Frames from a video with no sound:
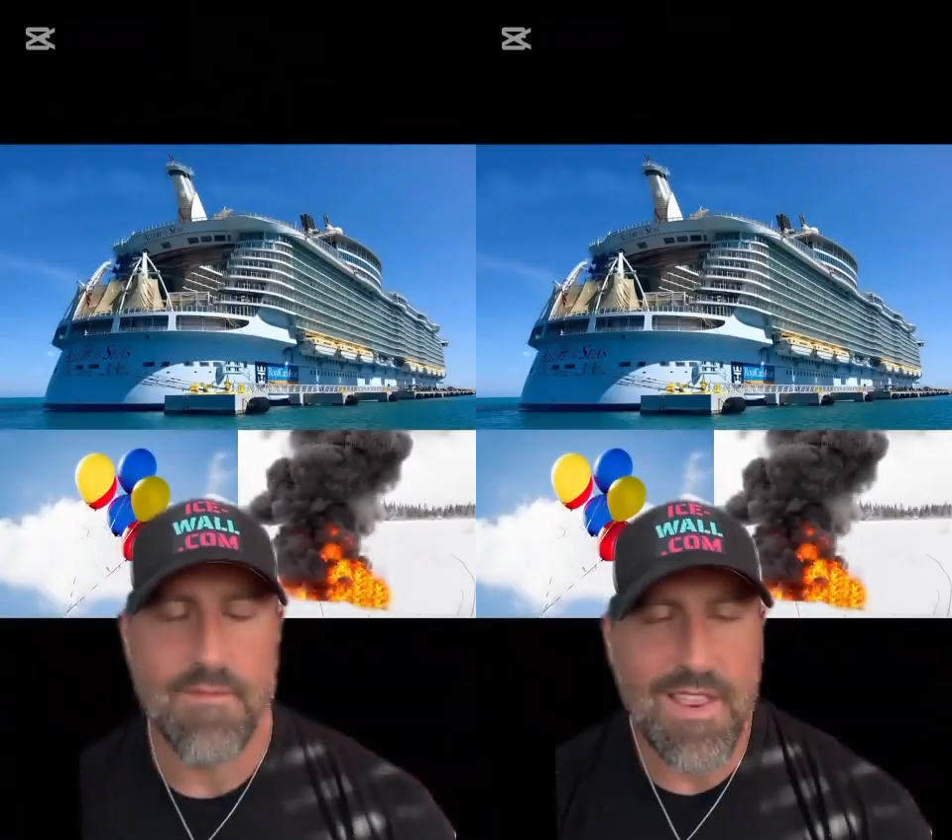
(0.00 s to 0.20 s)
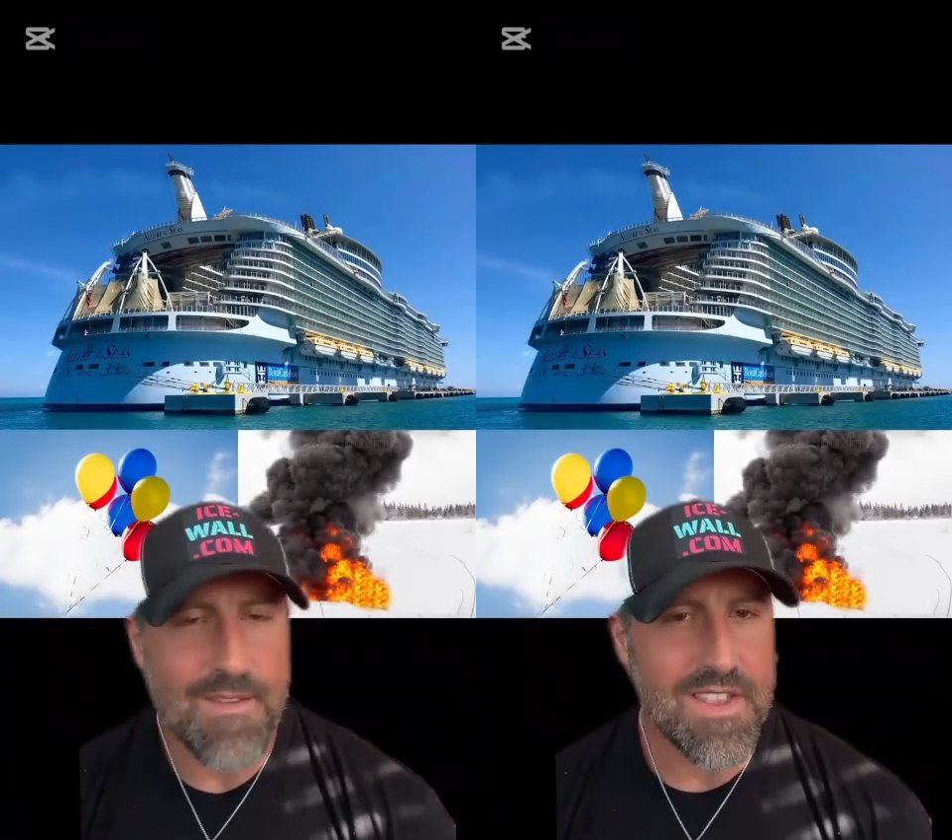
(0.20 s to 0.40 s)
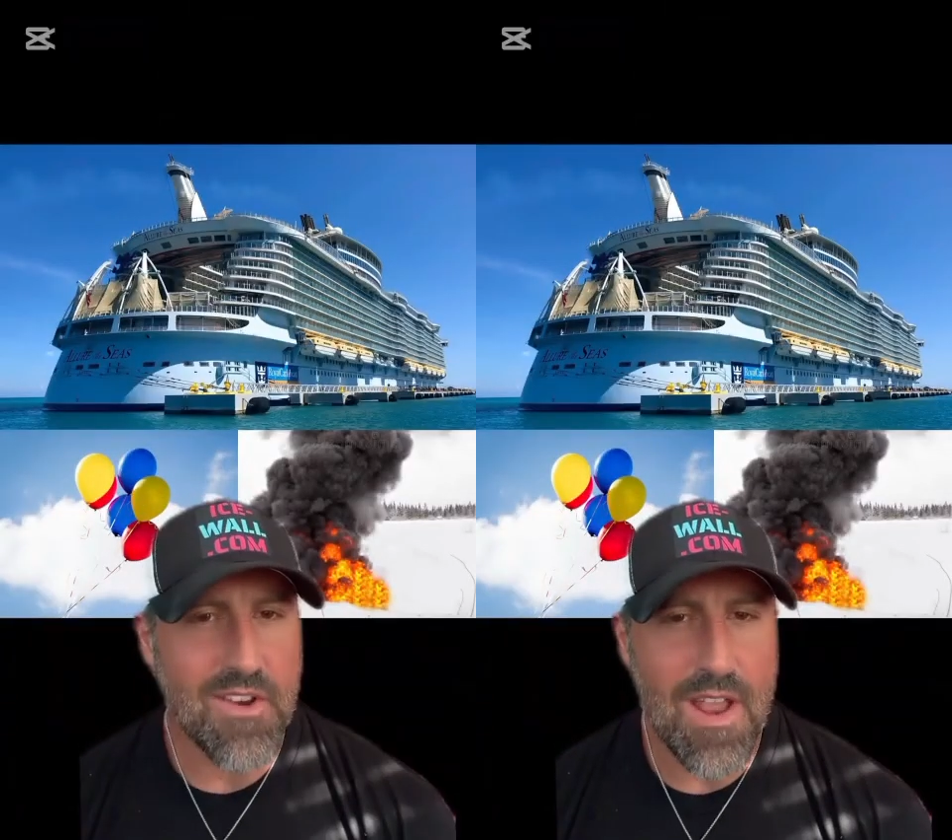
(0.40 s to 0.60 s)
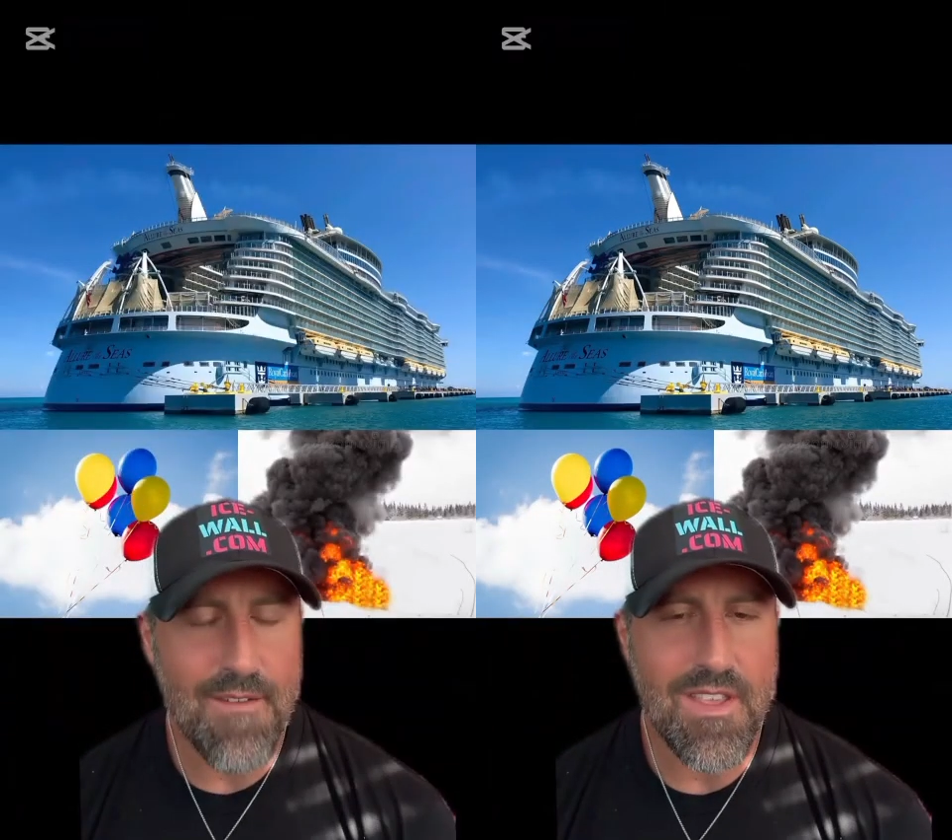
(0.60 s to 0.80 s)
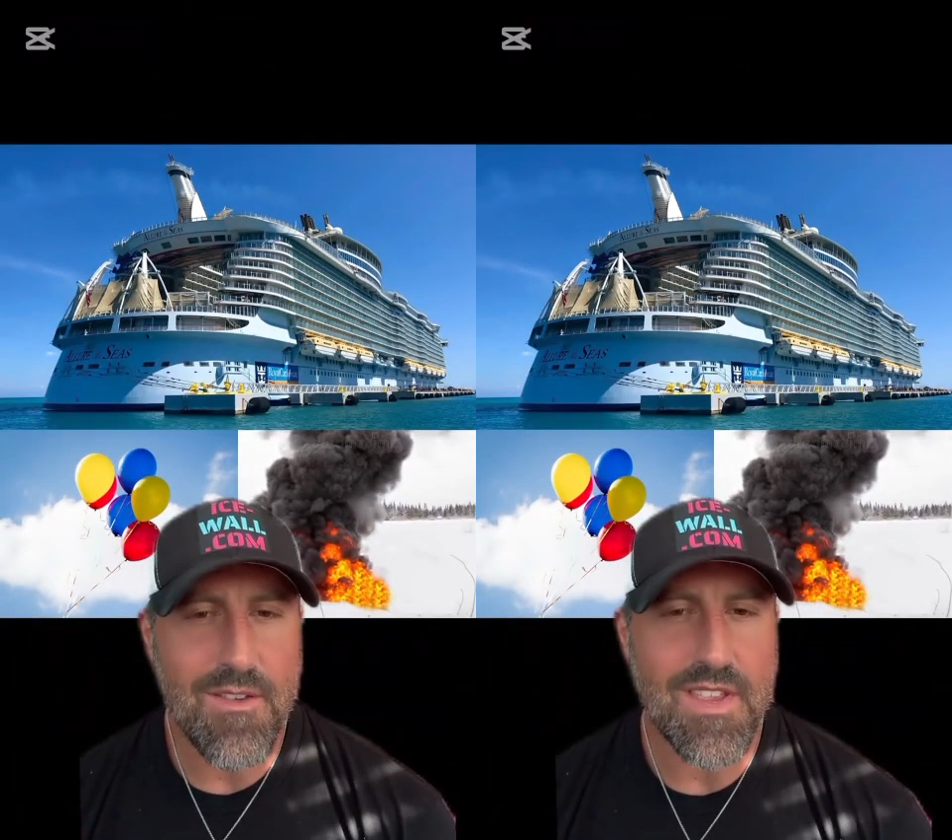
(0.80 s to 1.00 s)
And if it's
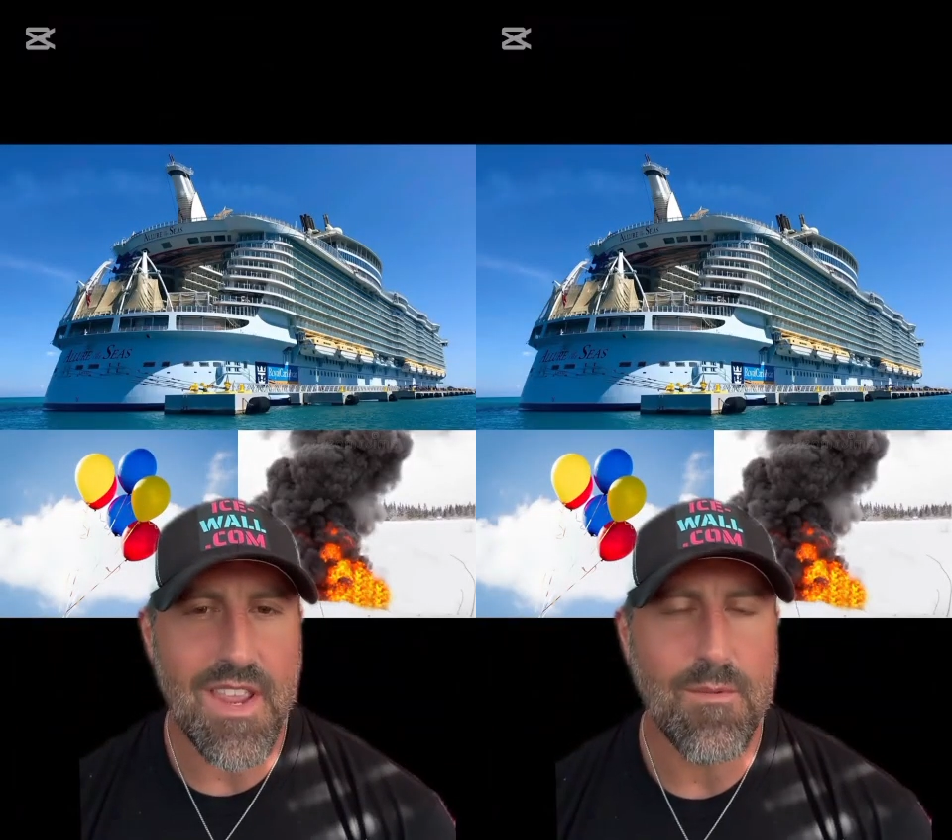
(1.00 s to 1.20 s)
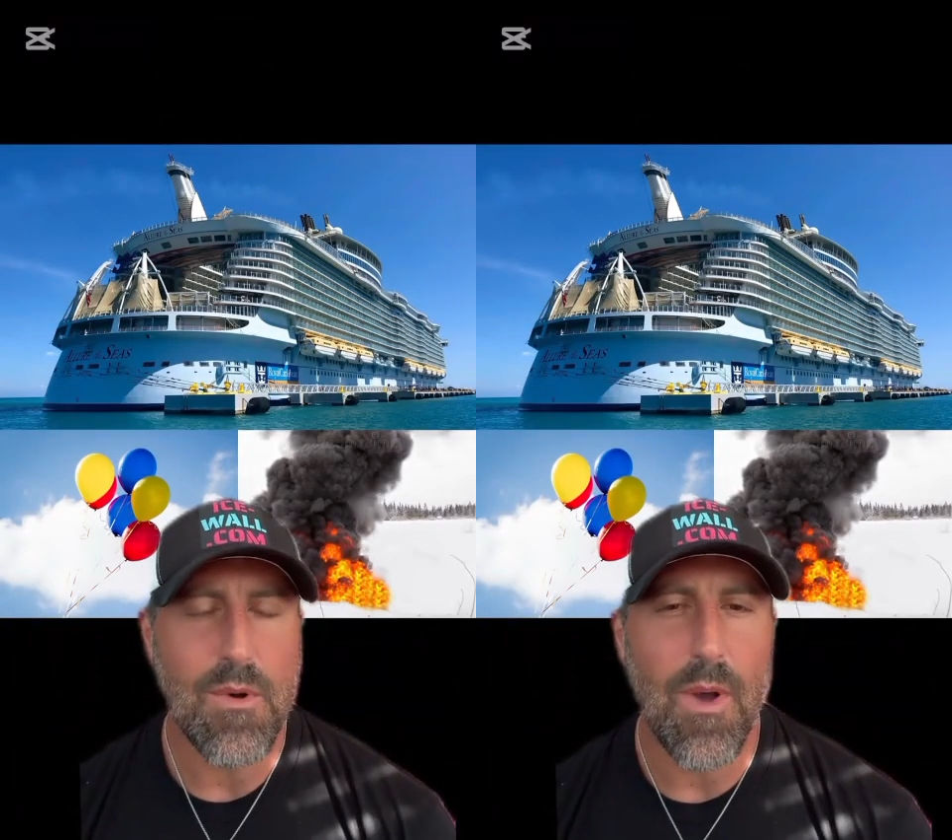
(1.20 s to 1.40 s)
gravity, you say, well,